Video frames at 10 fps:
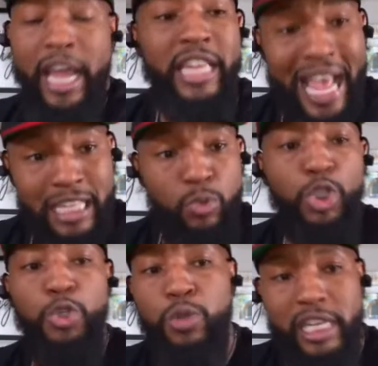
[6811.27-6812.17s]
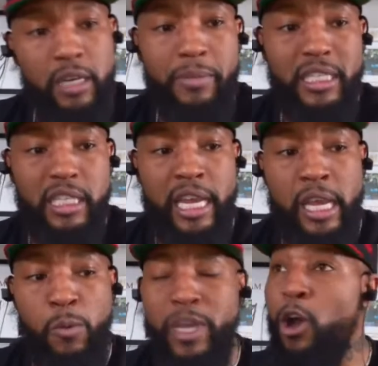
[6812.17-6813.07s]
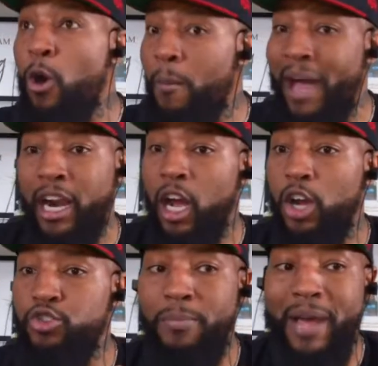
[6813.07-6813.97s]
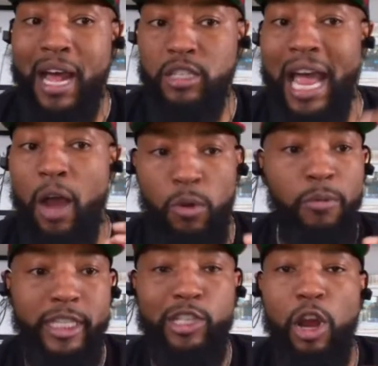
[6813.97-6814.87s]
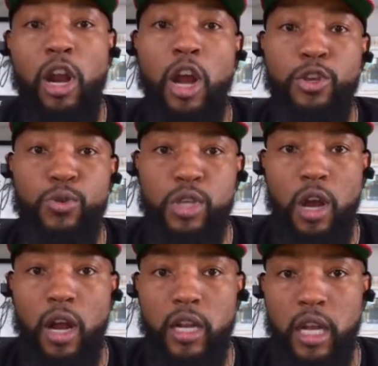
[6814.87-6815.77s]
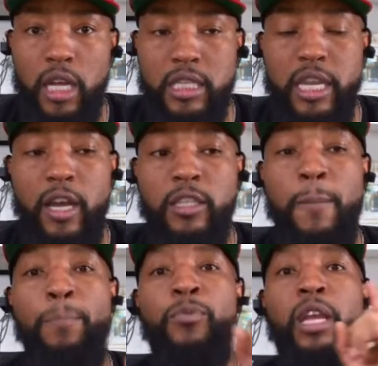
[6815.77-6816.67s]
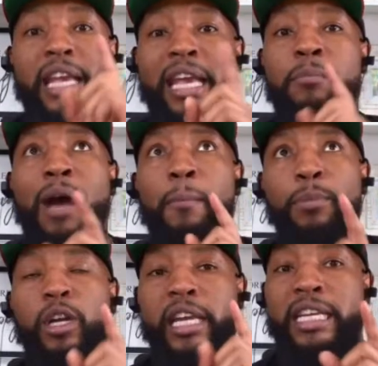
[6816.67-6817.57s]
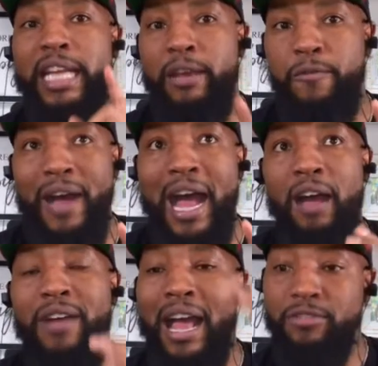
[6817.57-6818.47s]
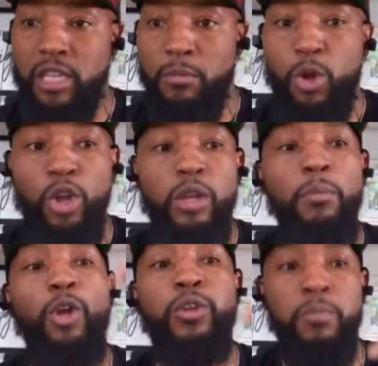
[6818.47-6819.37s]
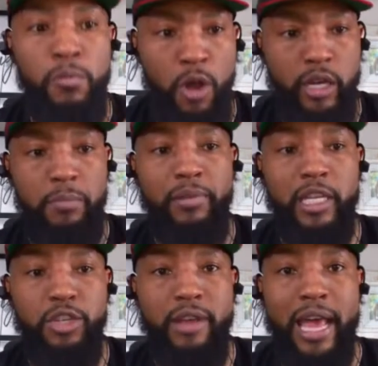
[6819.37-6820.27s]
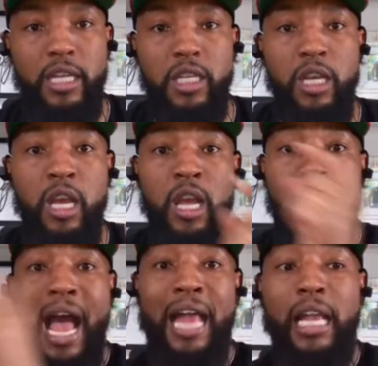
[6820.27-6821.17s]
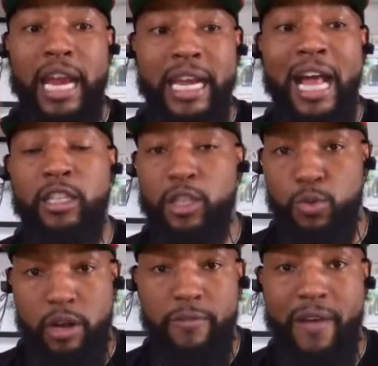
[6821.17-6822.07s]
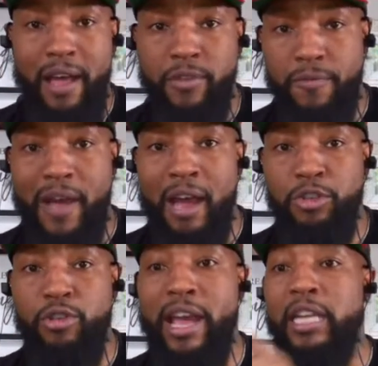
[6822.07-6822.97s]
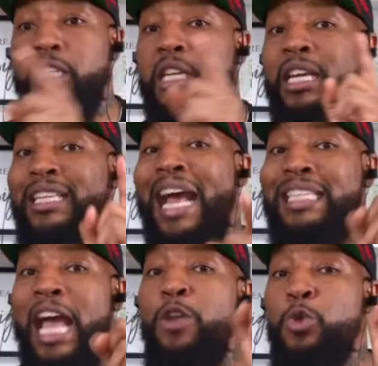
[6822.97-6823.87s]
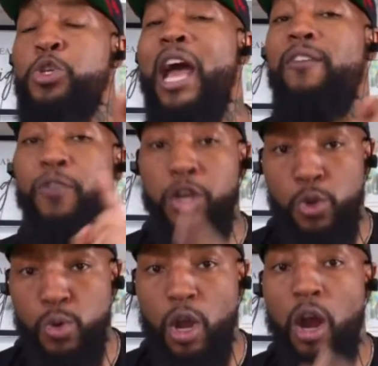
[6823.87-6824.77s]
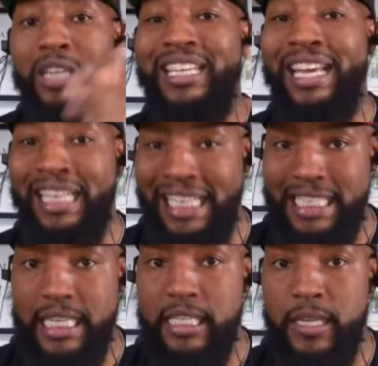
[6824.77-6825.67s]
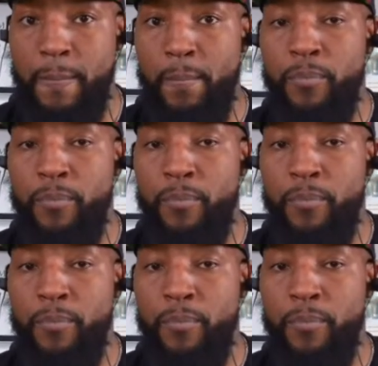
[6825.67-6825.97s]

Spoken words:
And that's what you need to be seeing. We go about 100 miles out when we start our used car sales. In my book, in day 5, I have something called the multiple marketplace strategy. I laid out the 25-to-5 strategy. That's how you shop for new cars and leases.